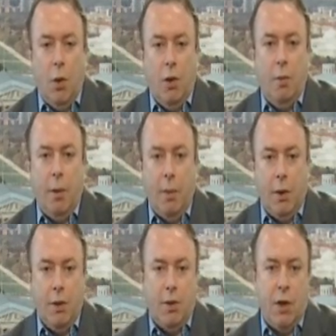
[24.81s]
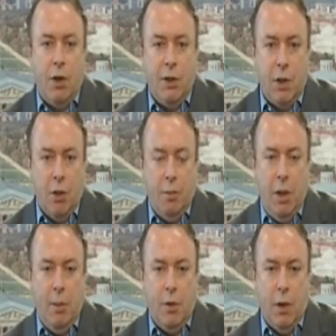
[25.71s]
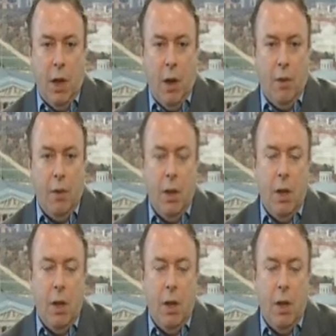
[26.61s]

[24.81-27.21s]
what the Republican strategy is going to be between now and